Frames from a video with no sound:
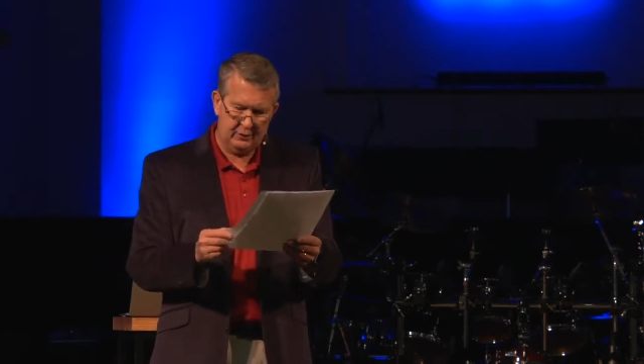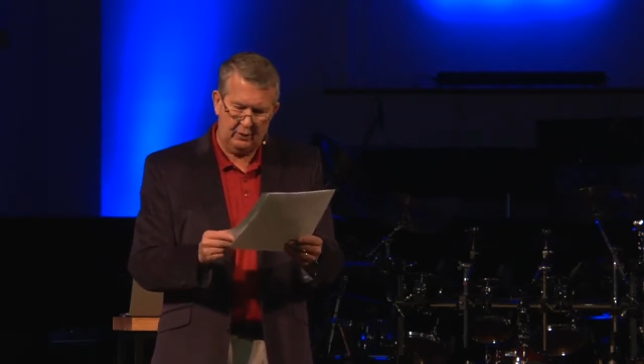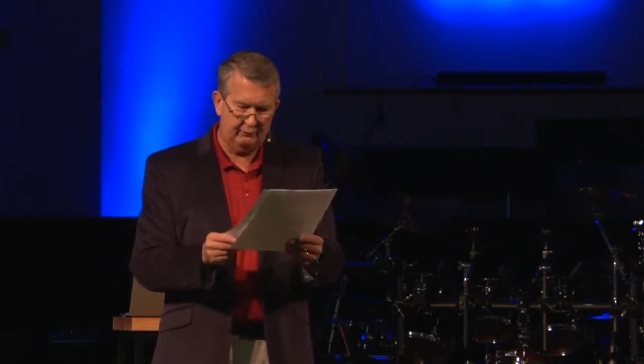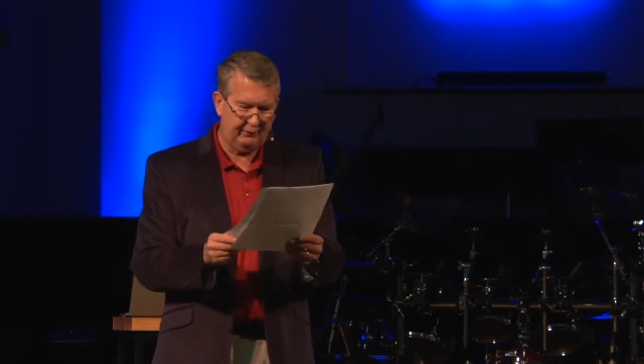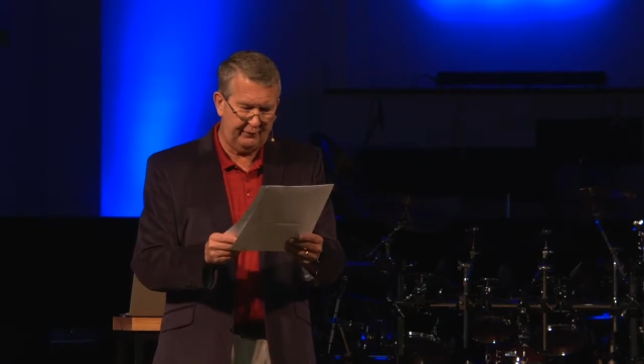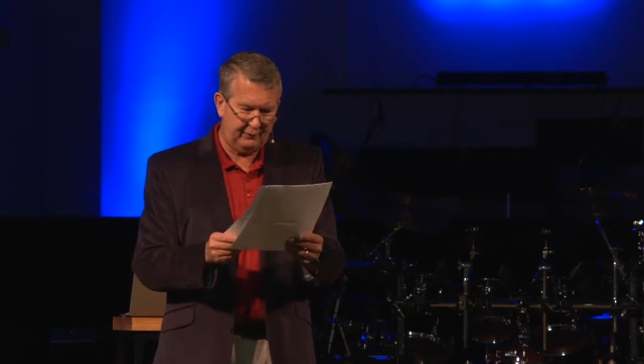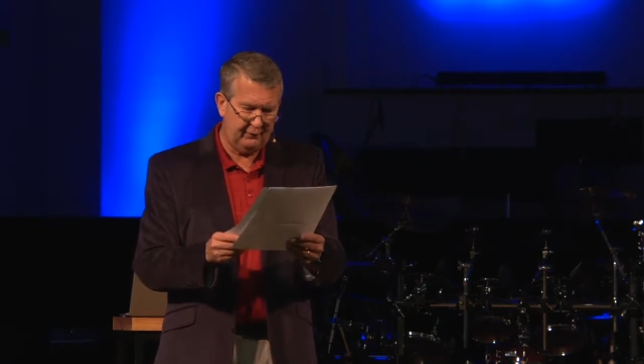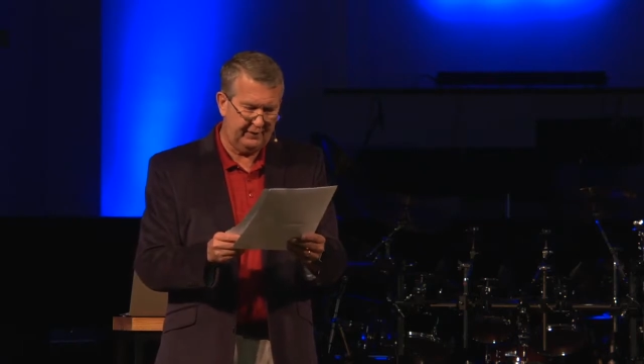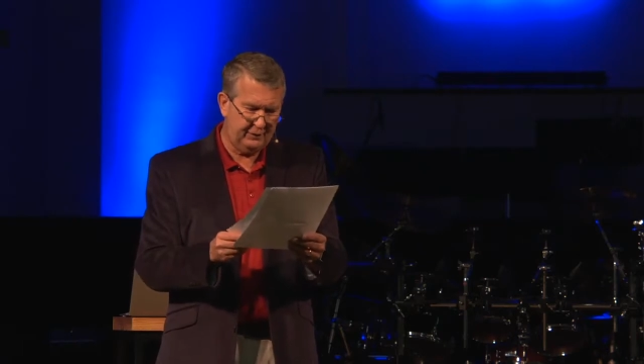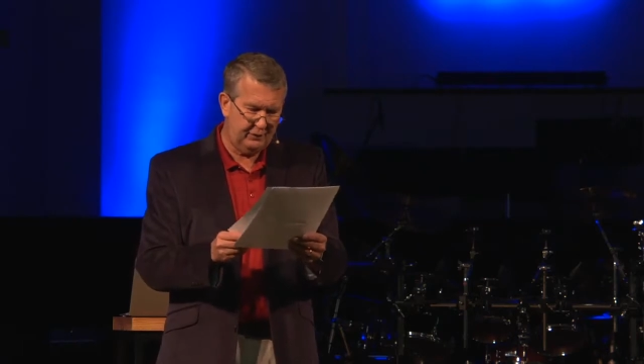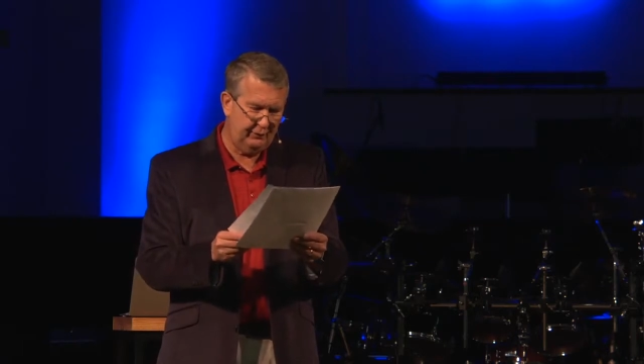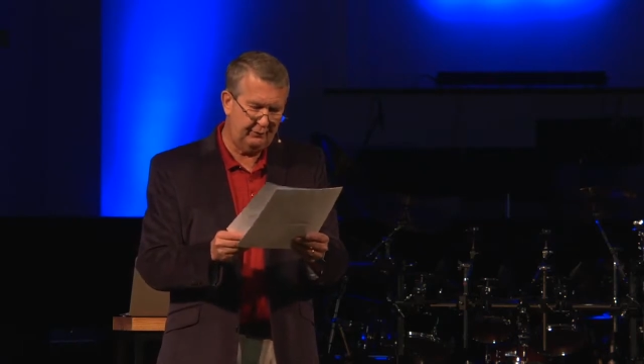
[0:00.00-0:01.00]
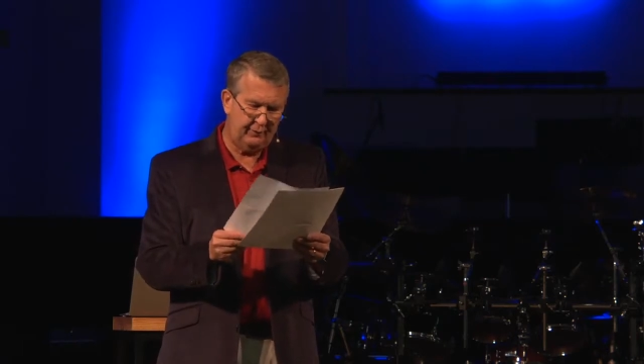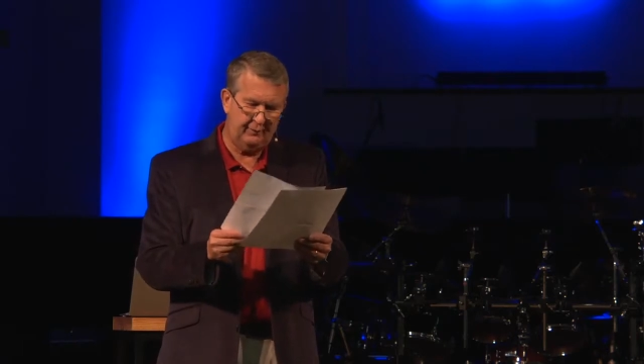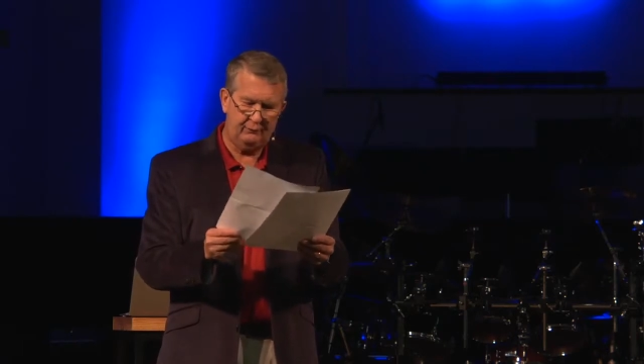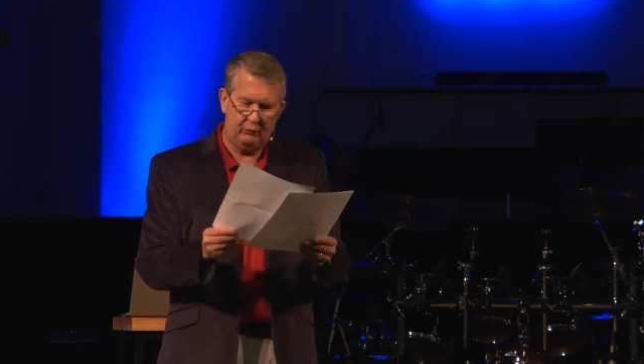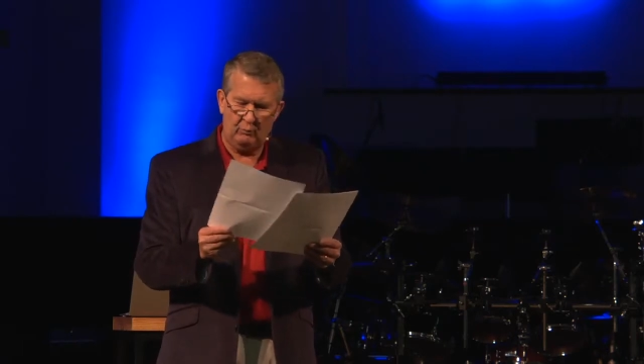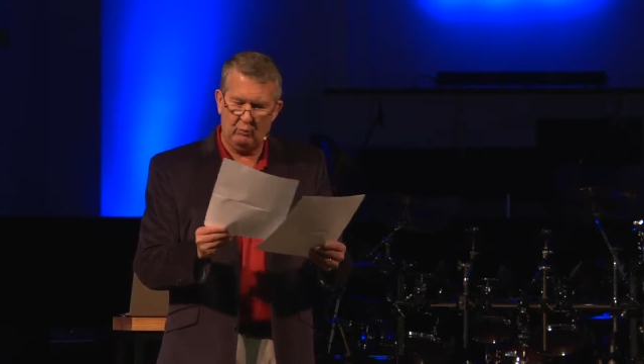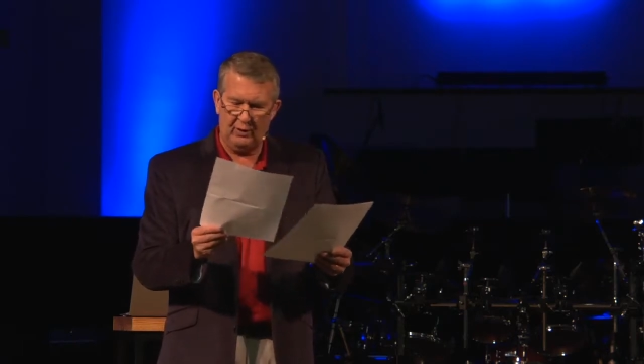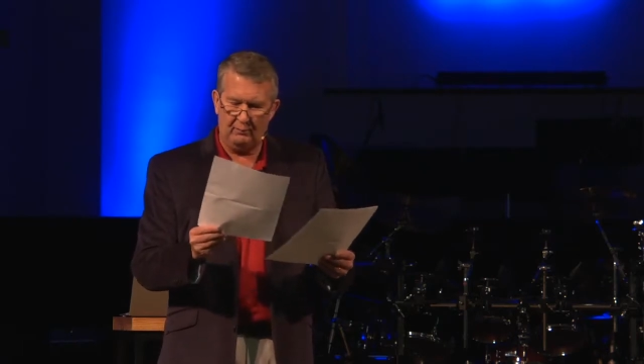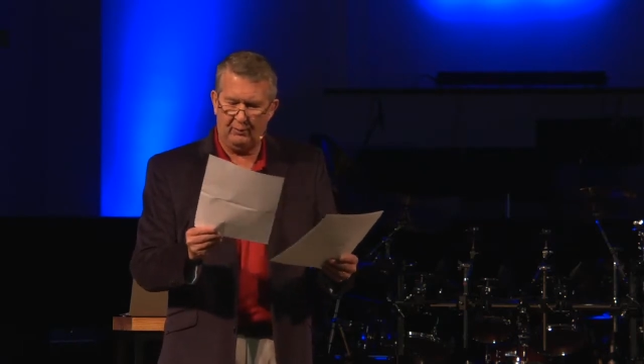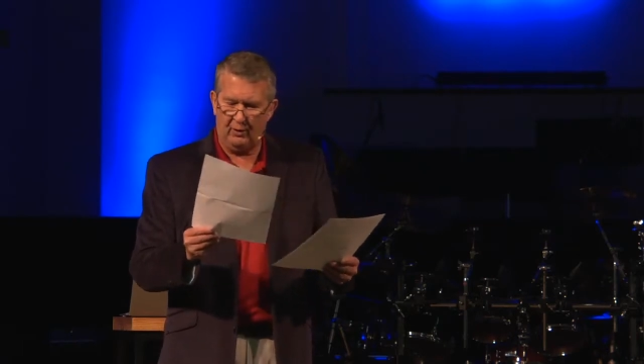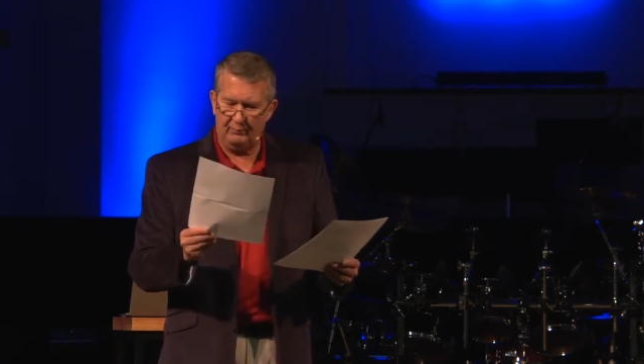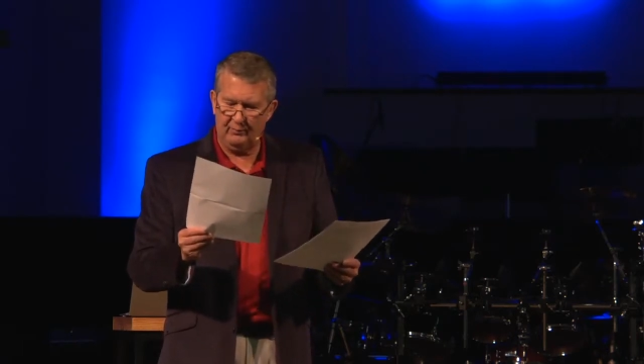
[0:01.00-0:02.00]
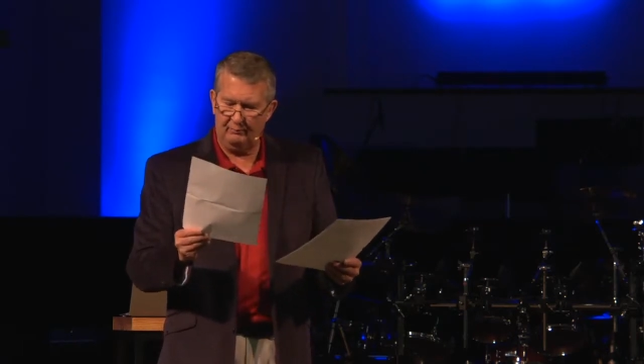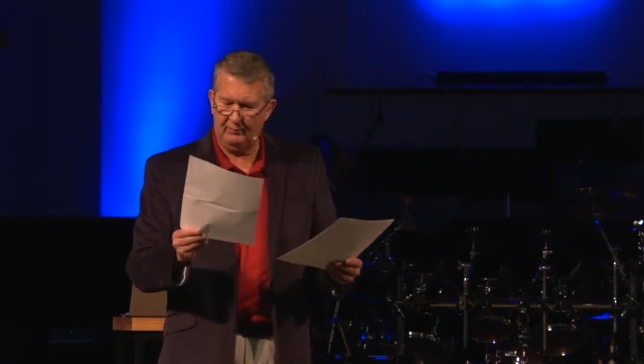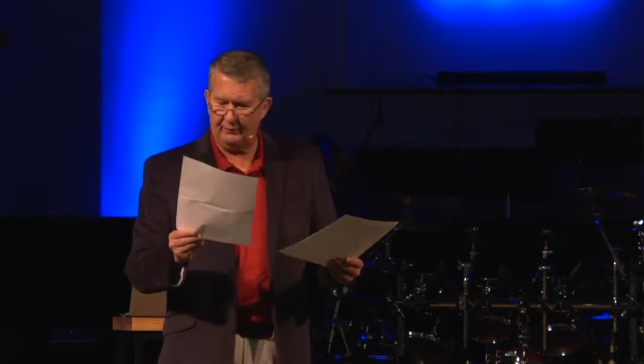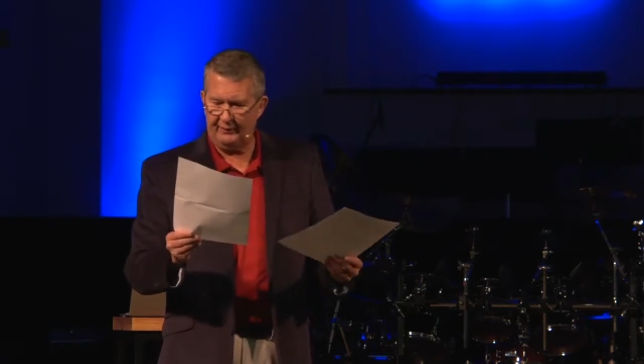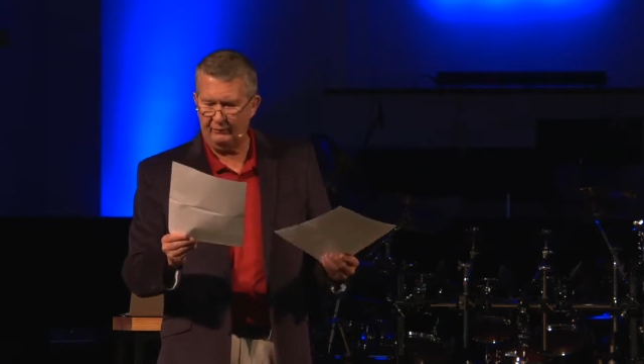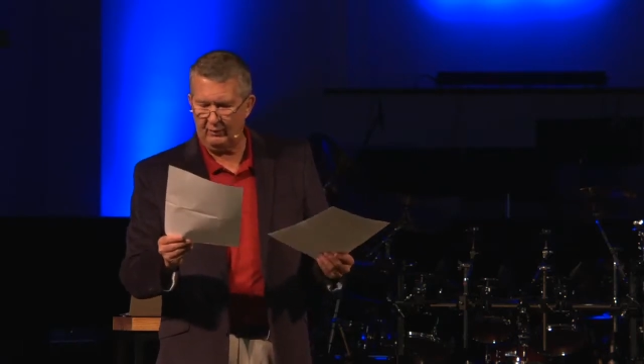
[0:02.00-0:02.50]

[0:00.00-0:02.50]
Over 30 children from one apartment building,